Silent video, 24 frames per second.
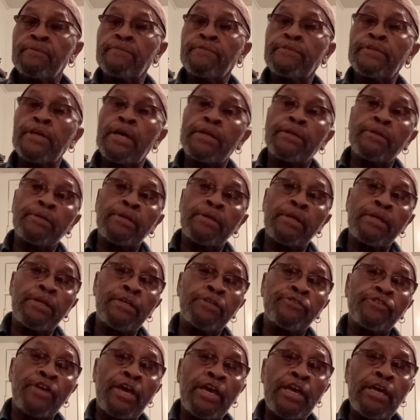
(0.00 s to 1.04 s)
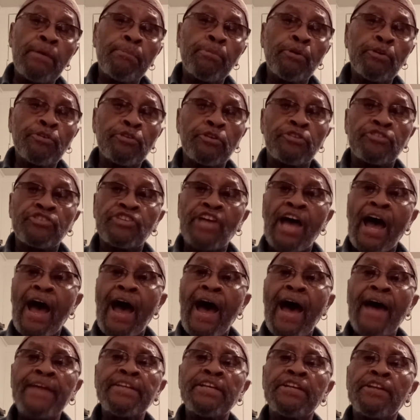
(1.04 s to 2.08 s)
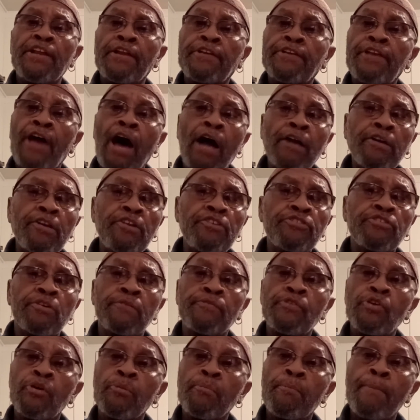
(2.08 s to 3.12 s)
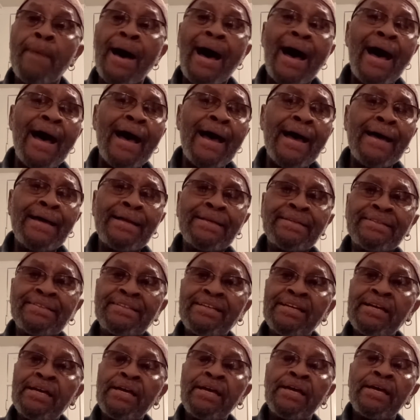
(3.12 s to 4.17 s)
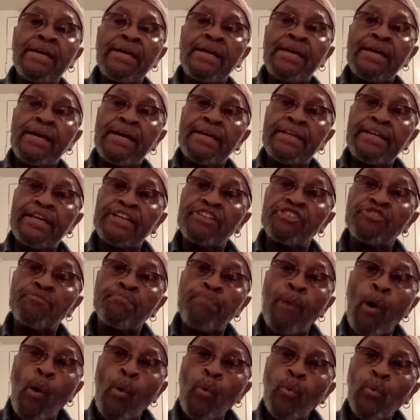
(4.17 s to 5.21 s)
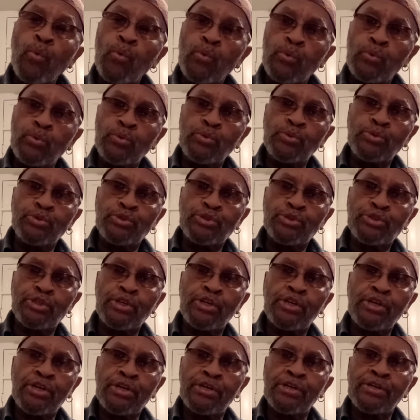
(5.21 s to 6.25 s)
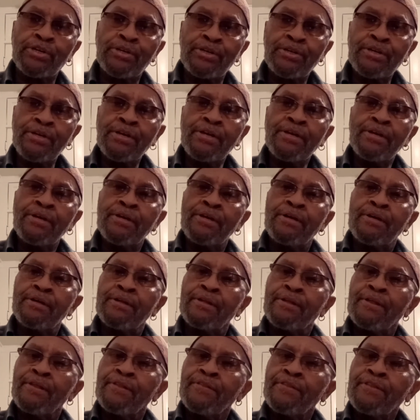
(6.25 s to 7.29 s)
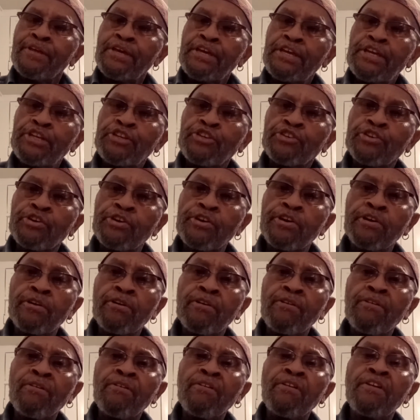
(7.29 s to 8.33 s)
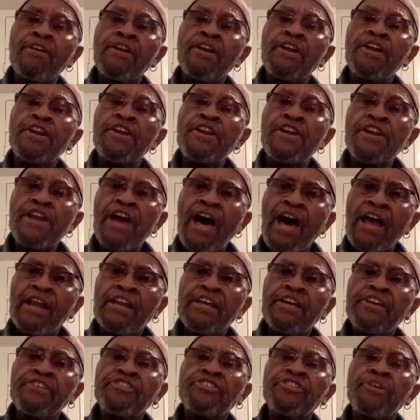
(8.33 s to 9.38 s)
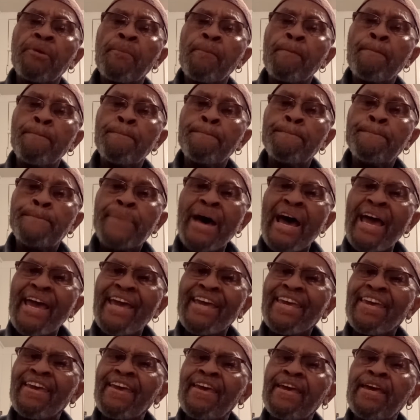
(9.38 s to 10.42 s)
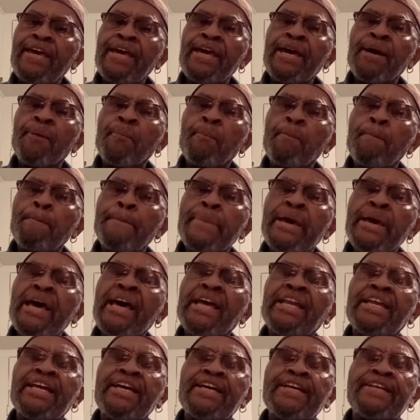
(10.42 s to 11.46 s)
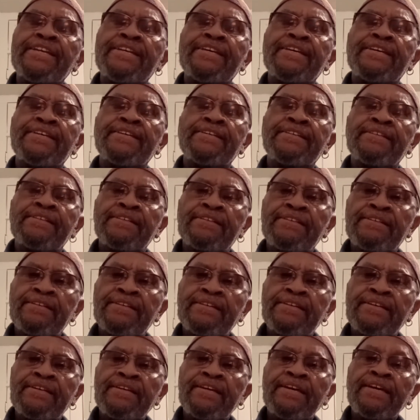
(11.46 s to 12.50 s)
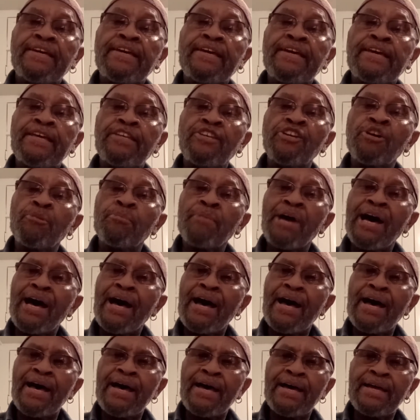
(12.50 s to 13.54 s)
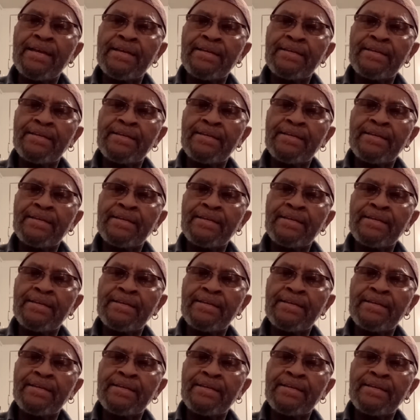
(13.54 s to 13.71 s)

that is able to shine in the darkness of your mind and expose the eternal knowledge bank embedded in your mind.